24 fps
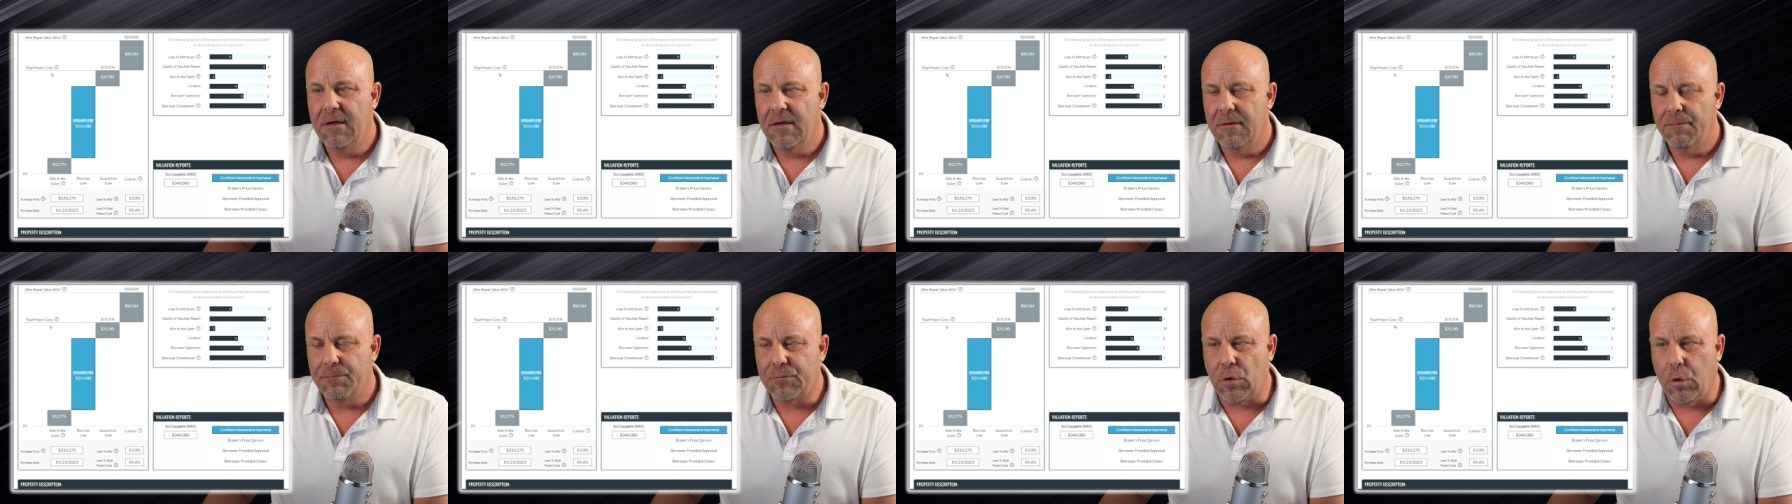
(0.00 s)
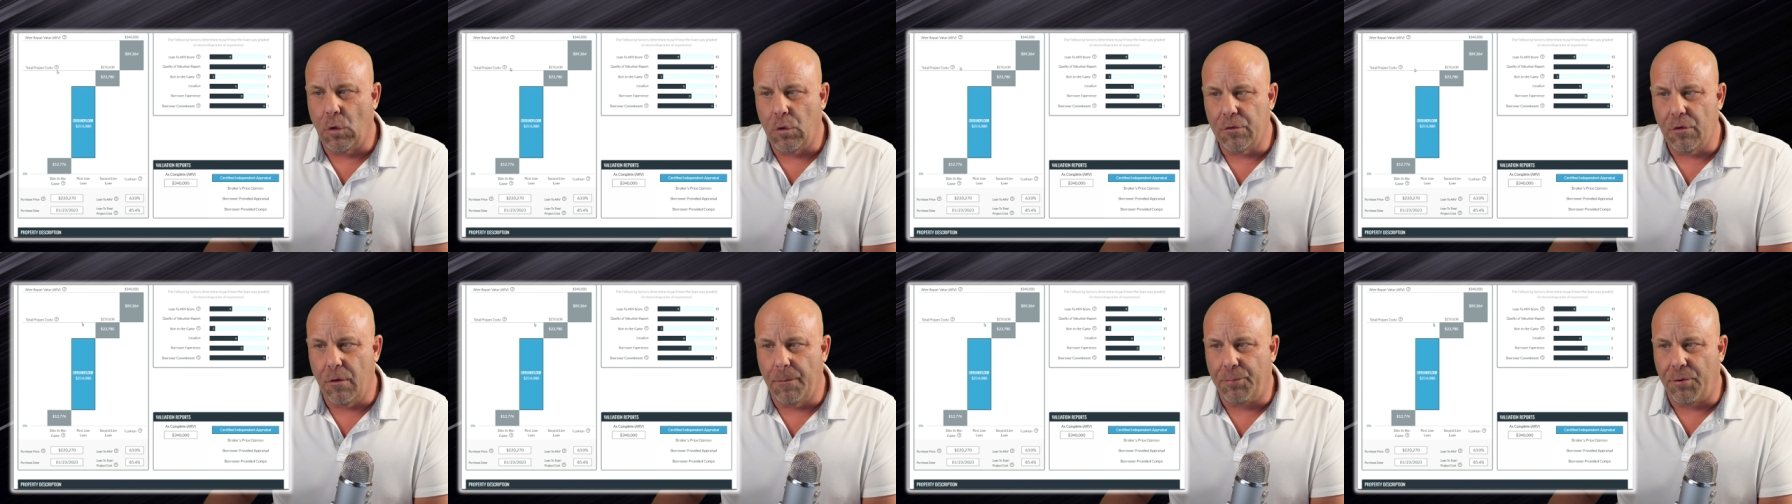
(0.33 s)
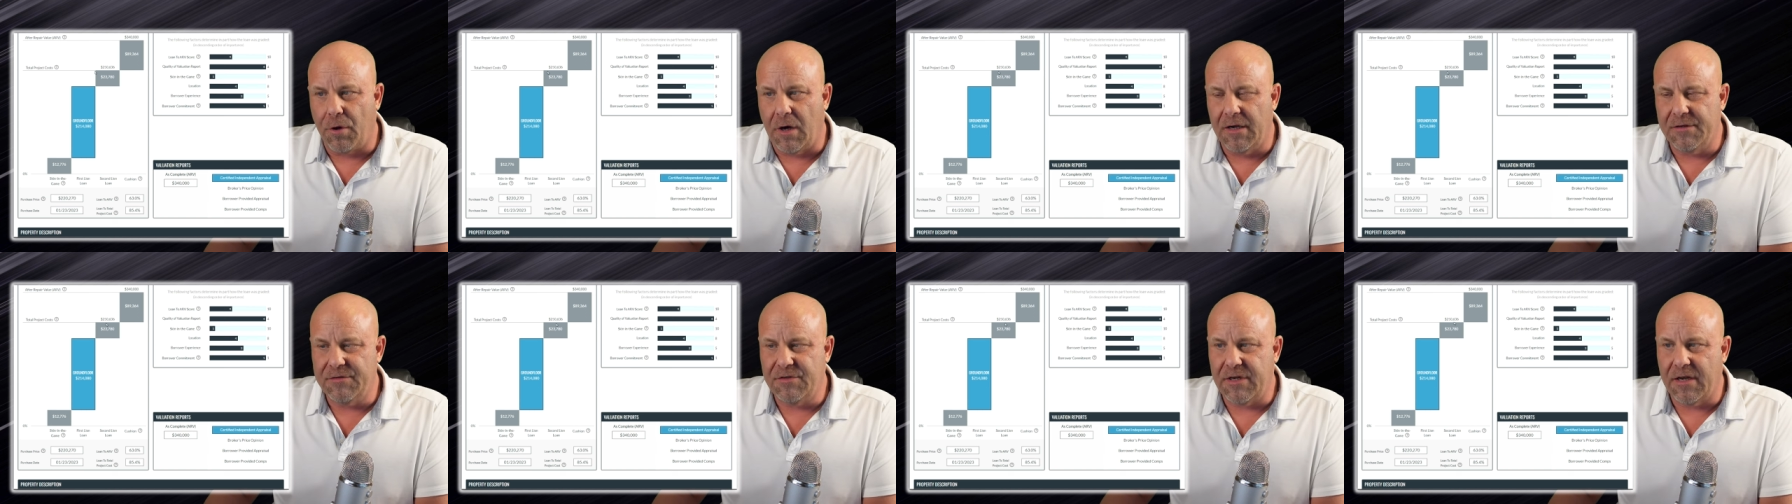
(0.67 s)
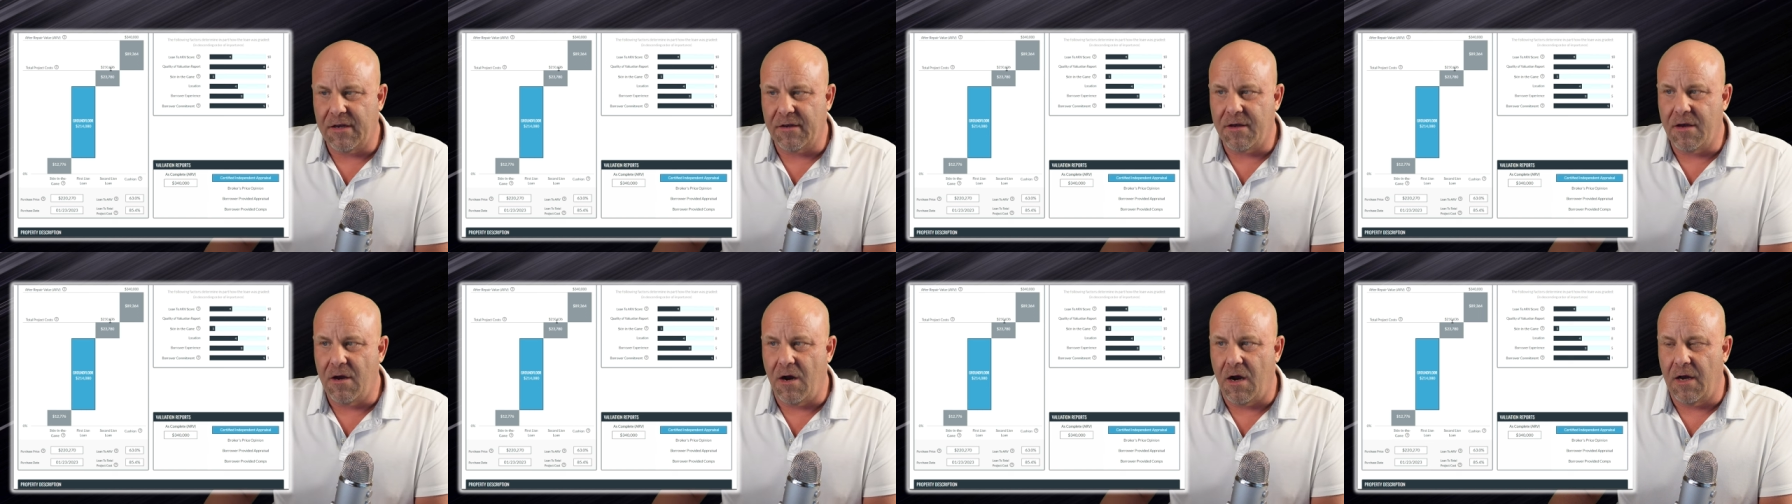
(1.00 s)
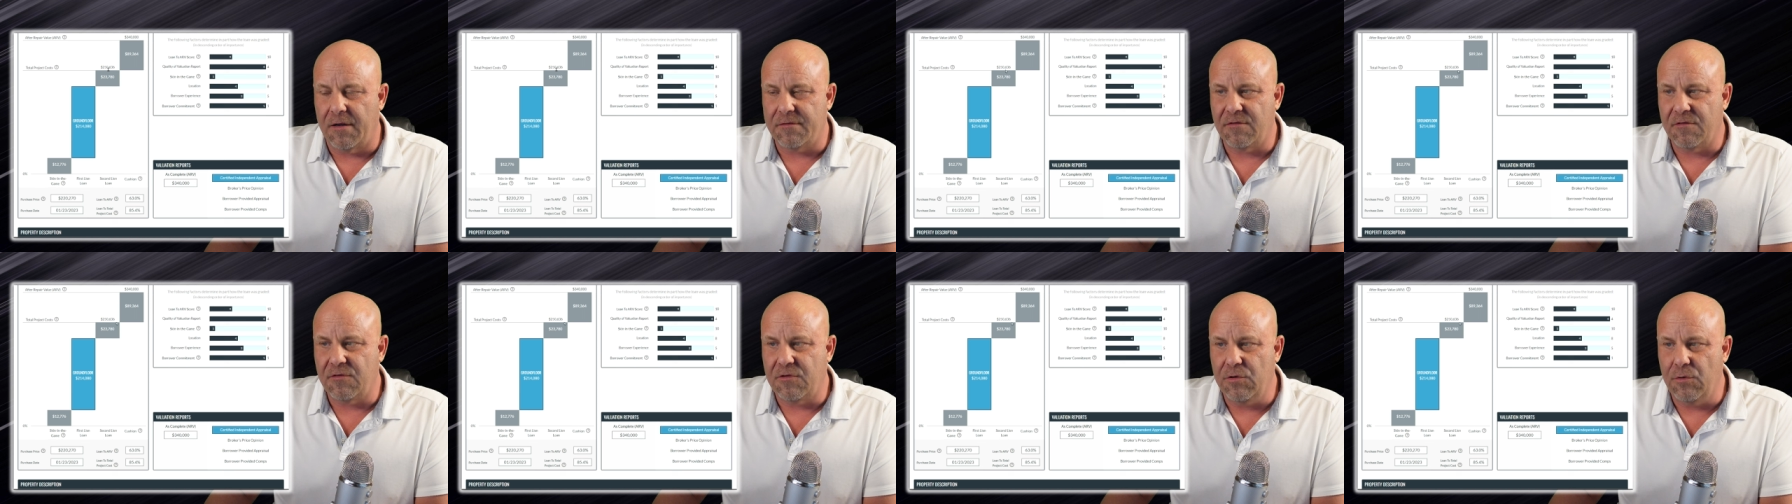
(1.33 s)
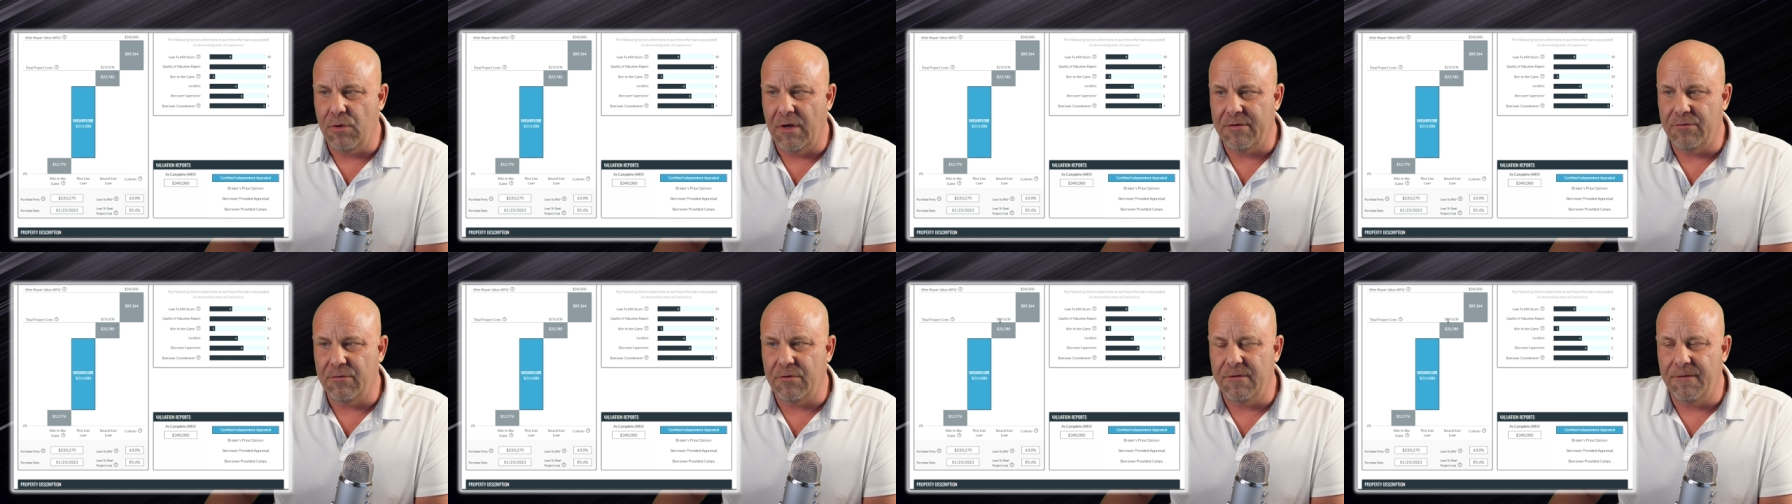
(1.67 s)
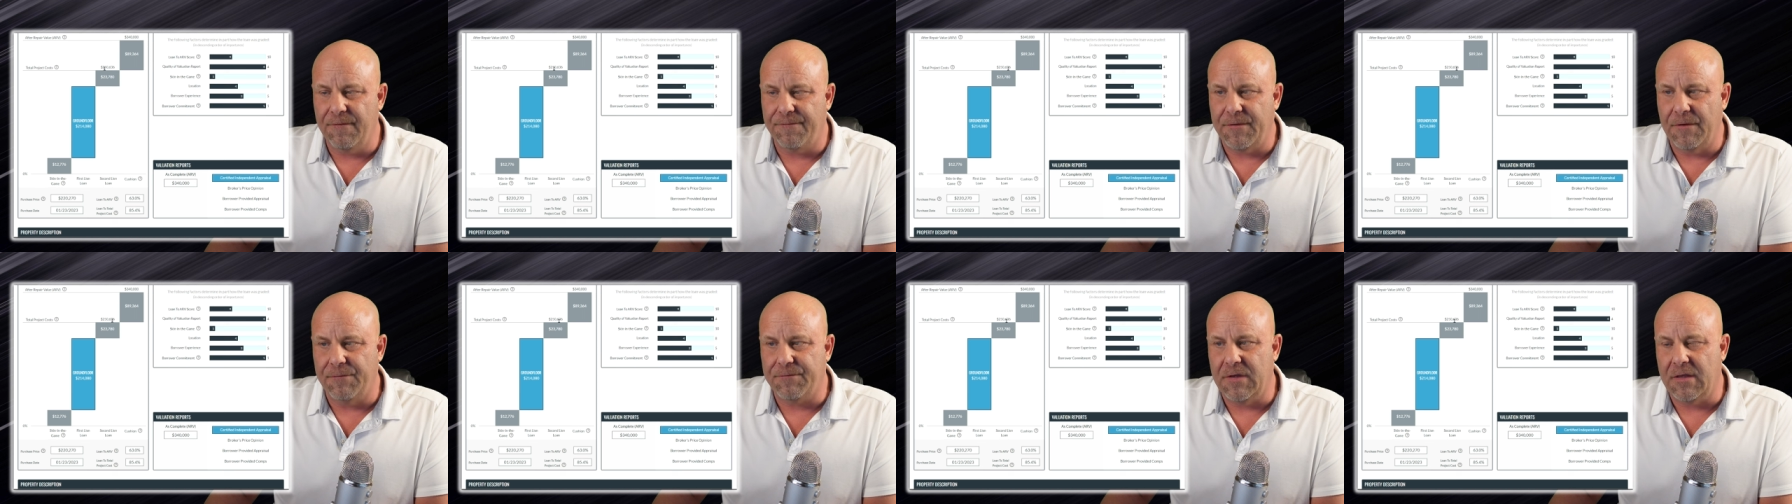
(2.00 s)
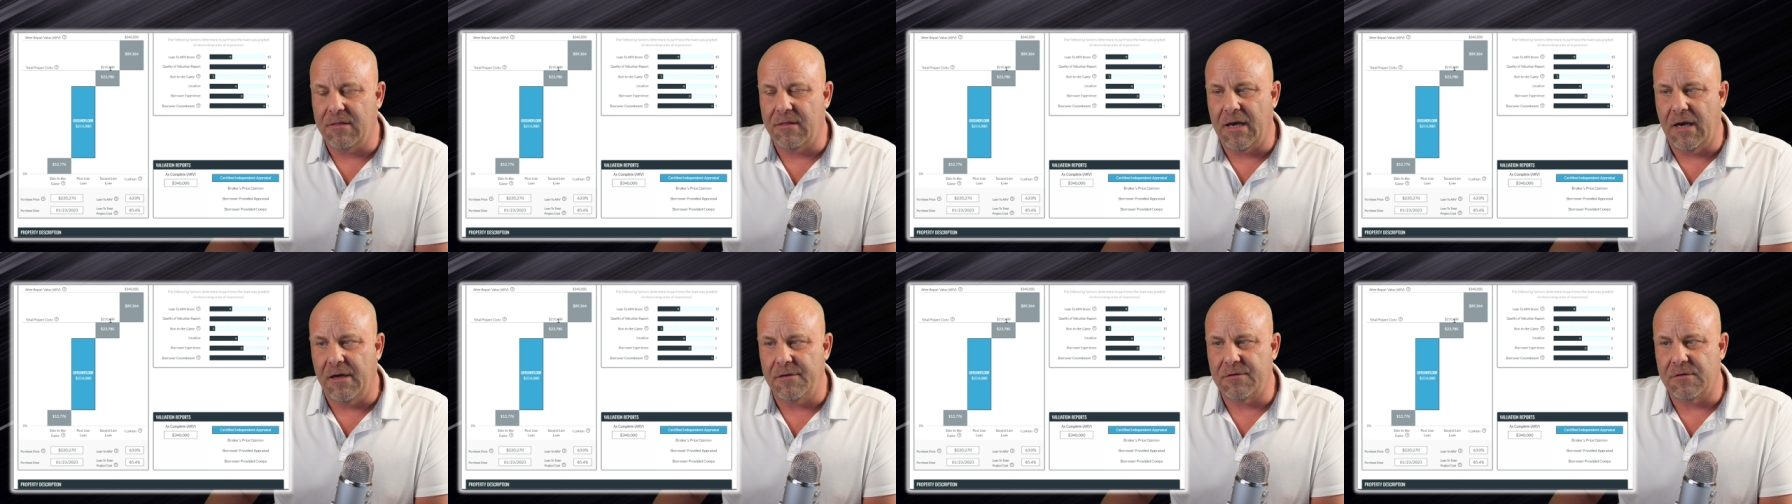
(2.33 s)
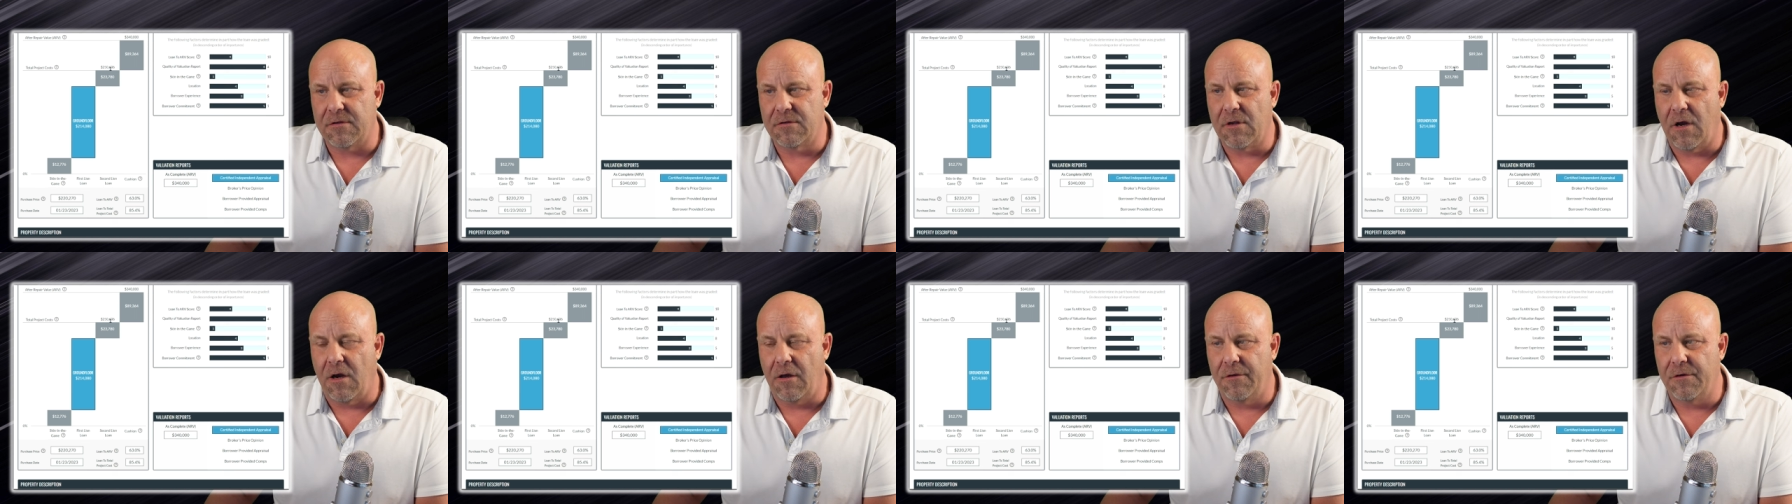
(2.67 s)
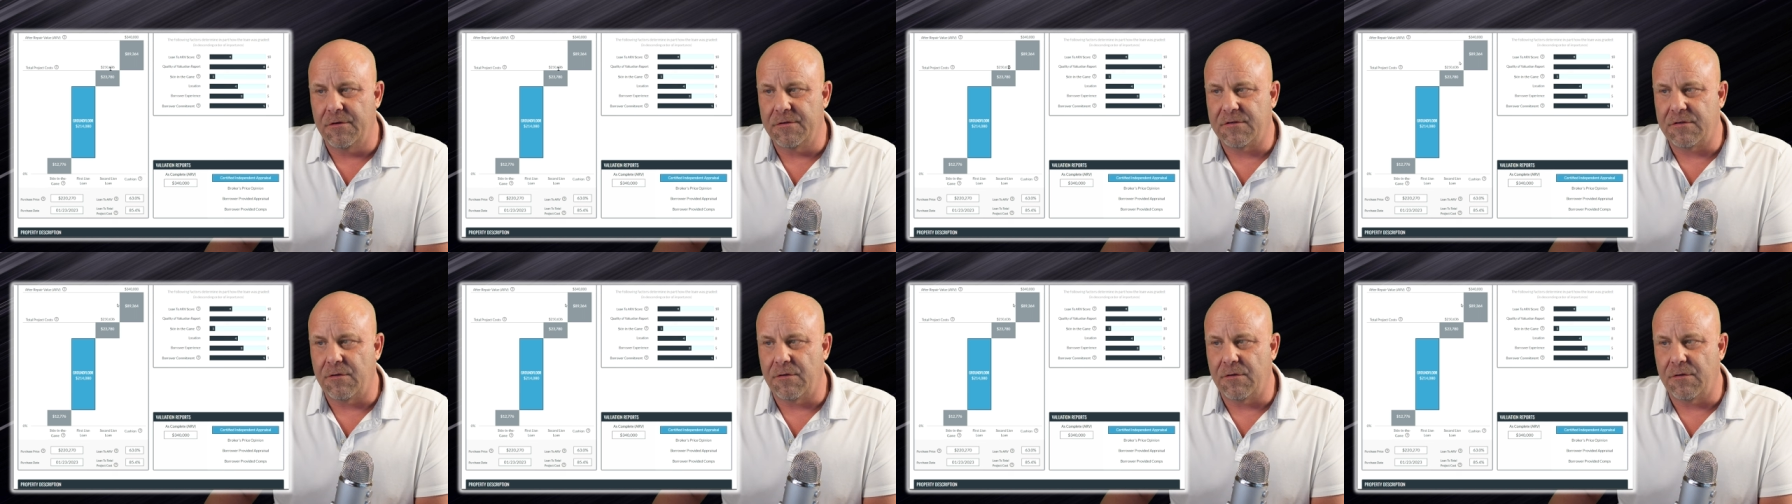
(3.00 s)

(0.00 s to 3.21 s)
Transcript: Total project cost, two hundred fifty thousand dollars.